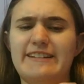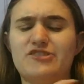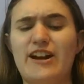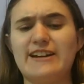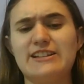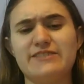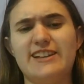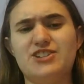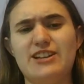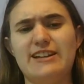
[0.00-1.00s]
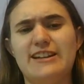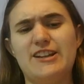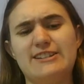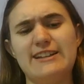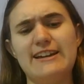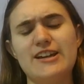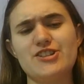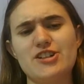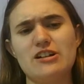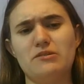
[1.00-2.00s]
dragons of East
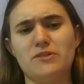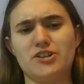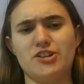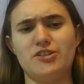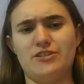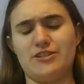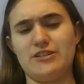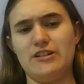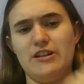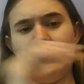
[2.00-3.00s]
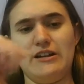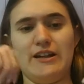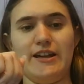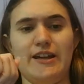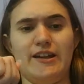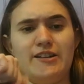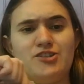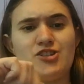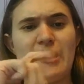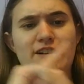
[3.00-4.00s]
Asia, which is, in
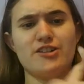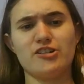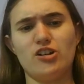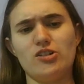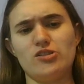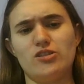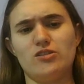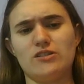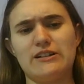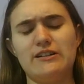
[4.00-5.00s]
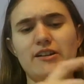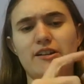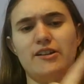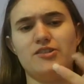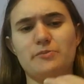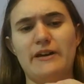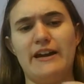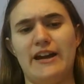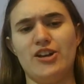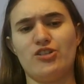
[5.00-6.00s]
China they're called Long, in
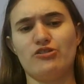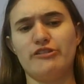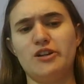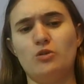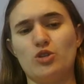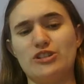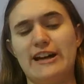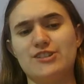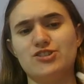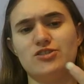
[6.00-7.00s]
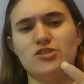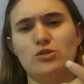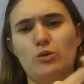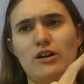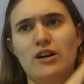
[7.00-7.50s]
Japan they're Ryu or Tatsu,